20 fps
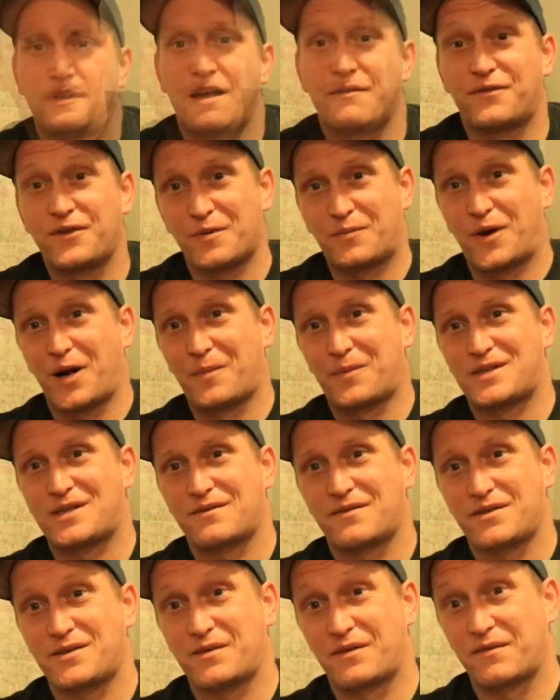And for the purpose
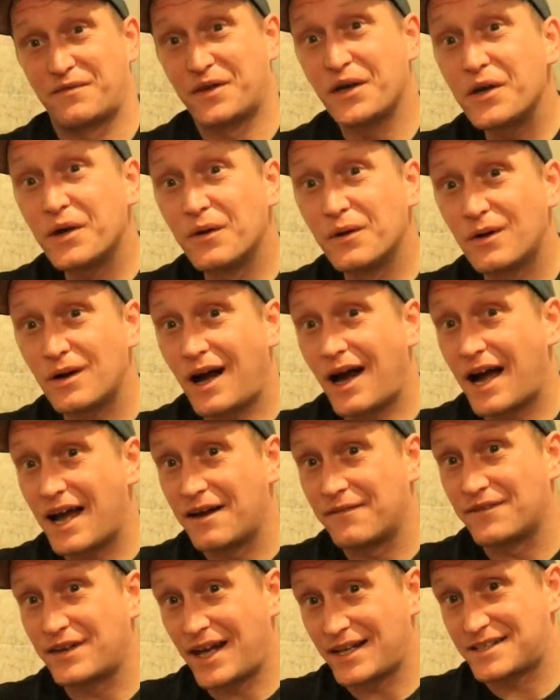of this review, I
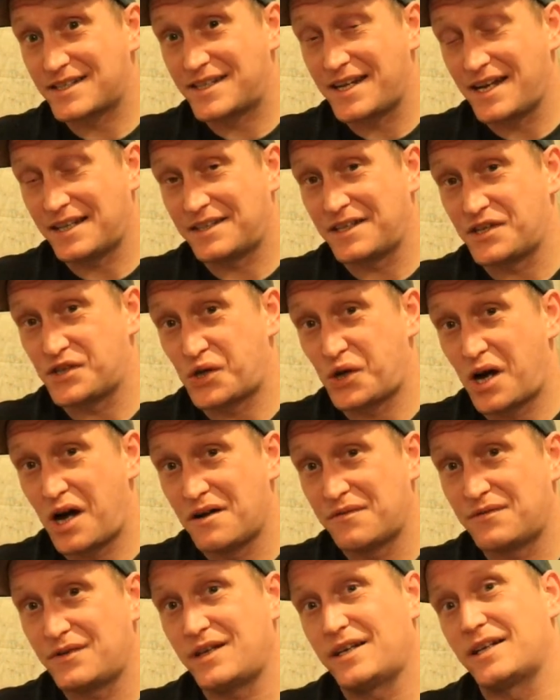have yet to take these
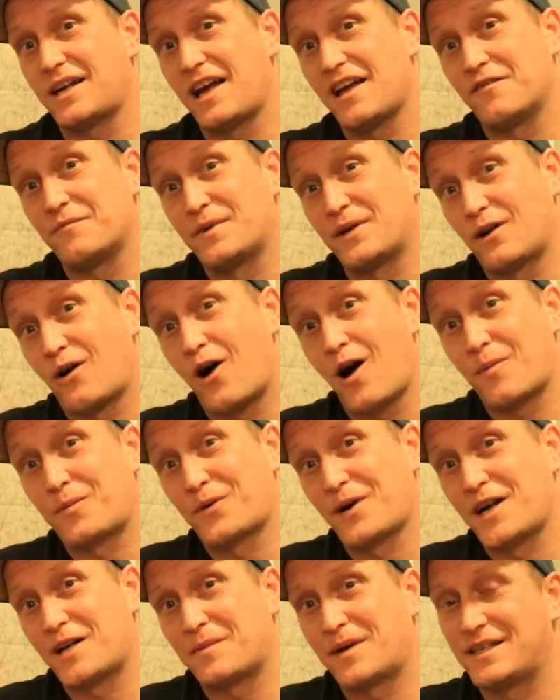off and I have been
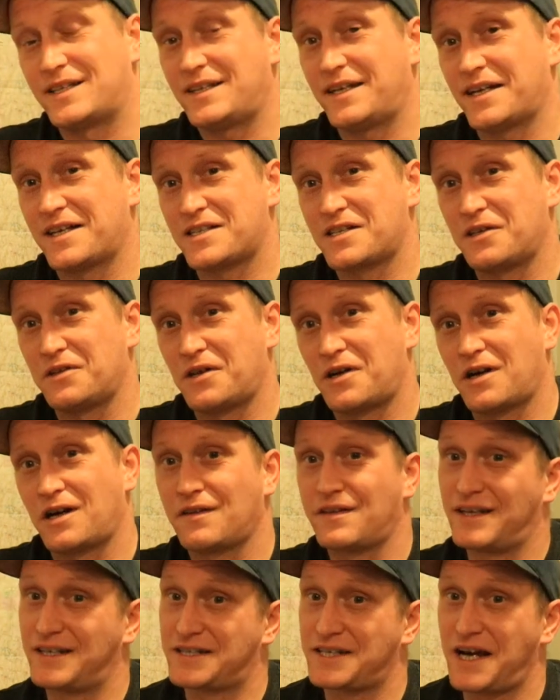operating my
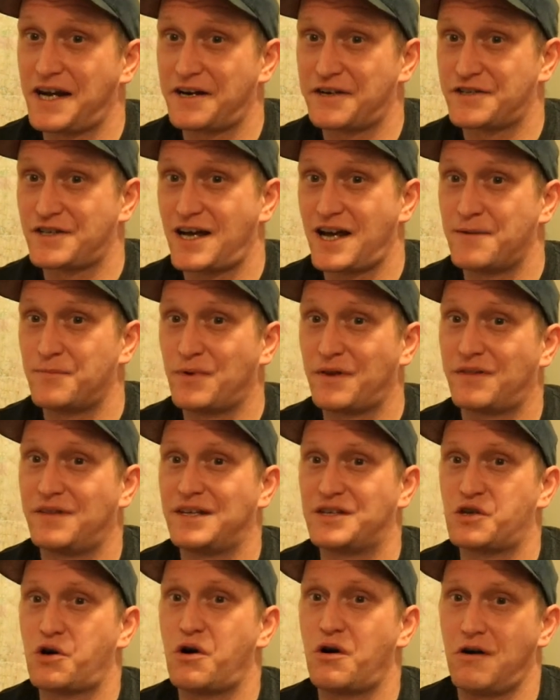DSLR the entire time with
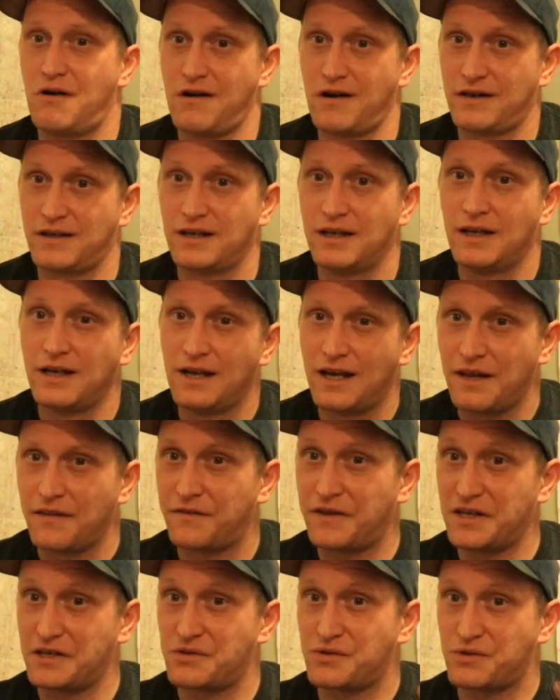these on.
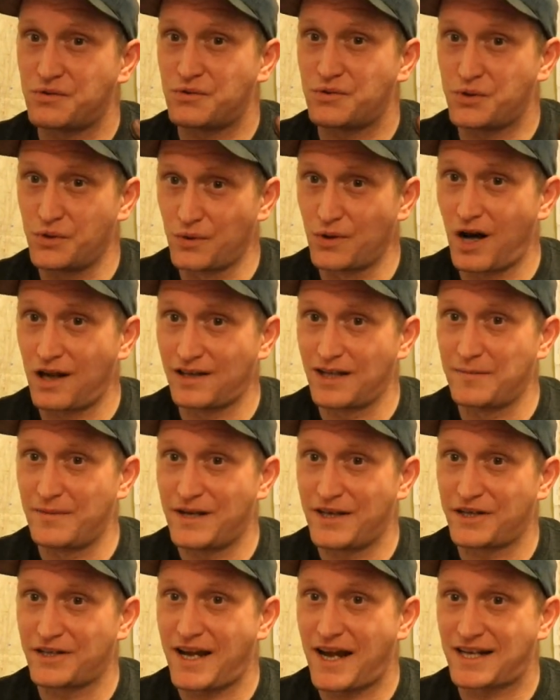These do not
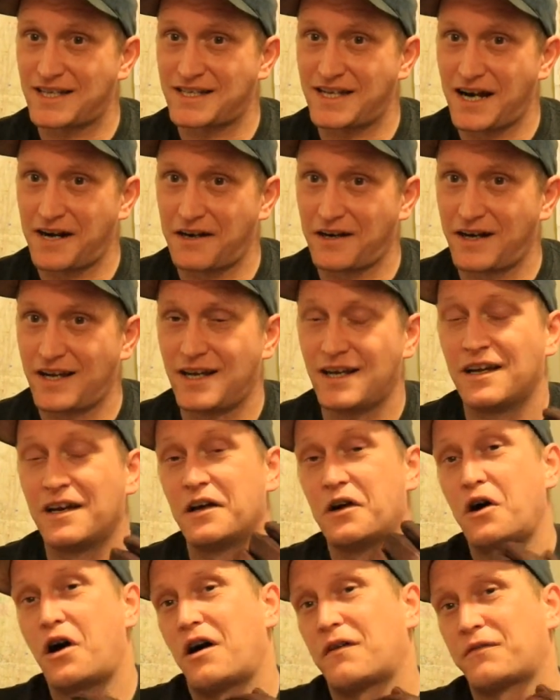limit your dexterity,
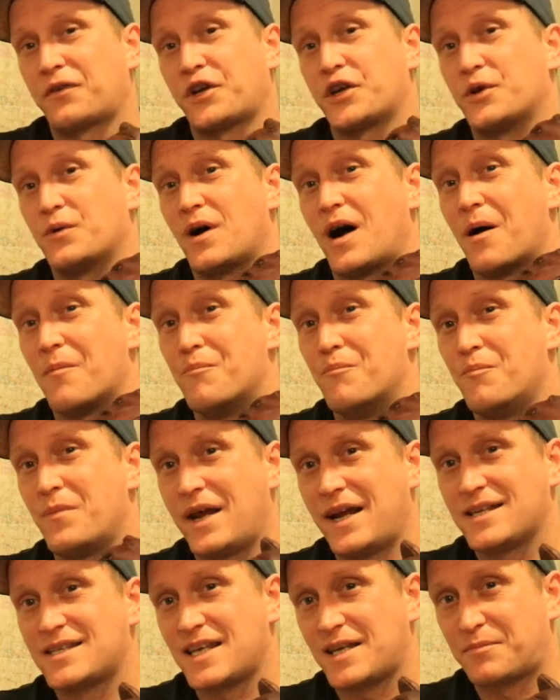offer you
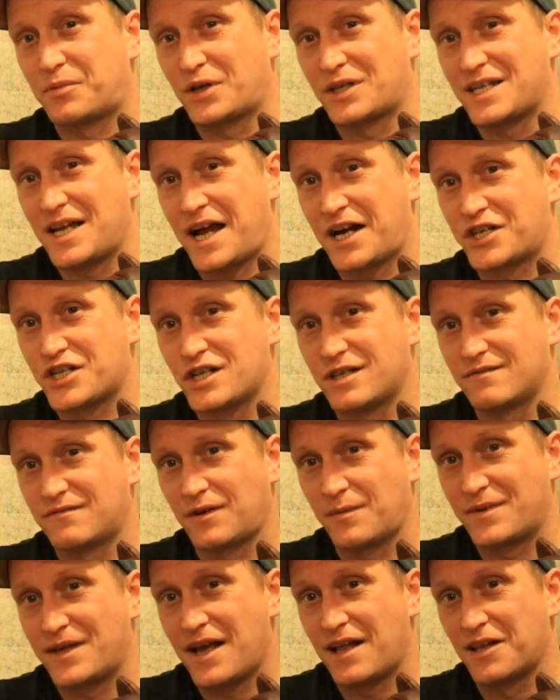amazing protection
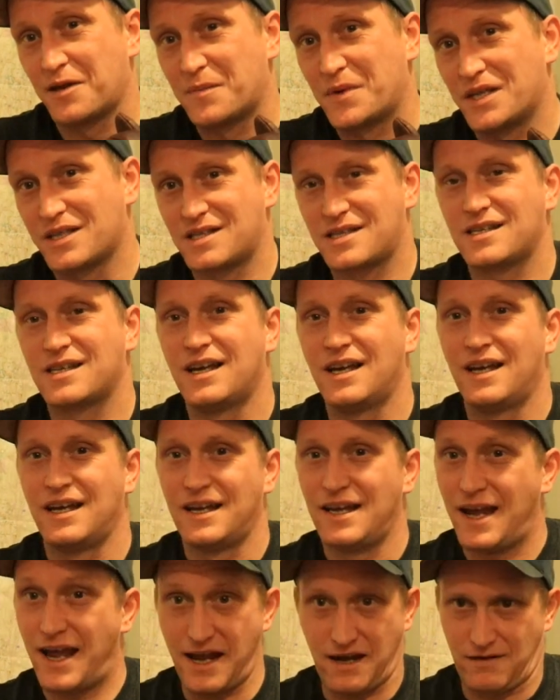from the elements,
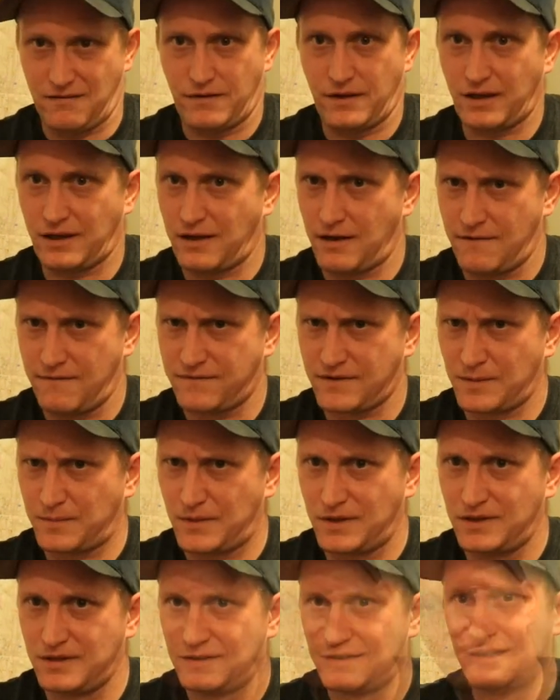and they're
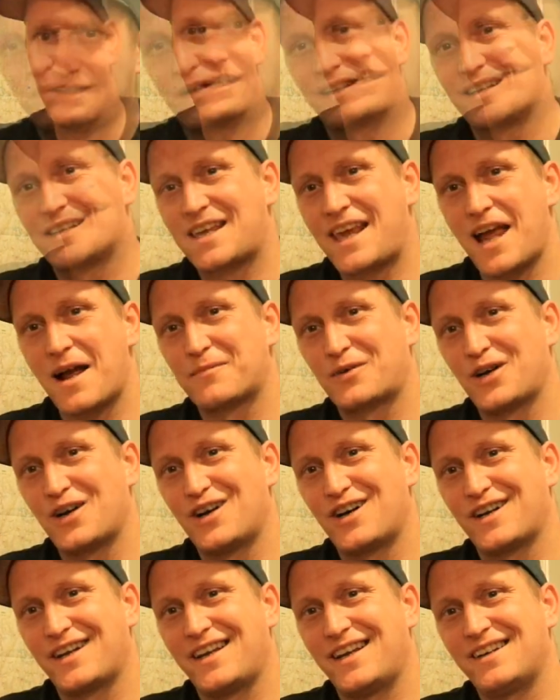comfortable. Let's bring this
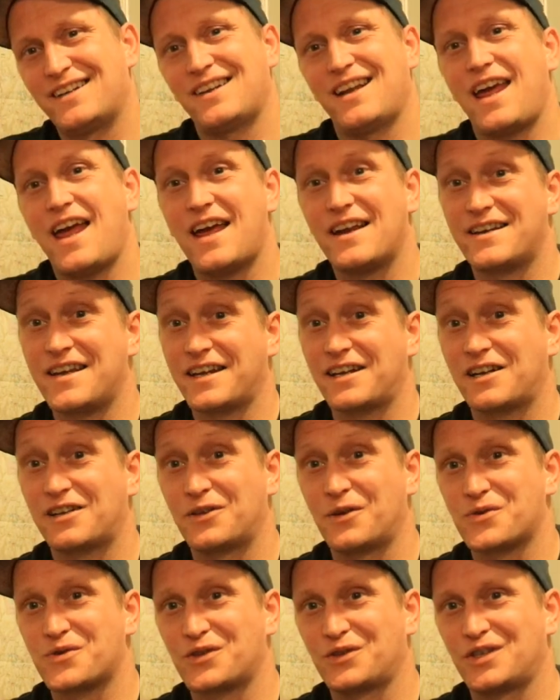camera on in and take a
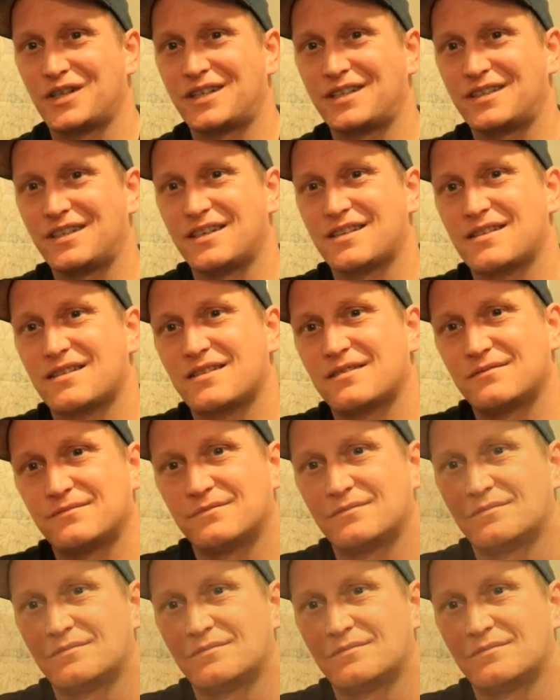closer look at these.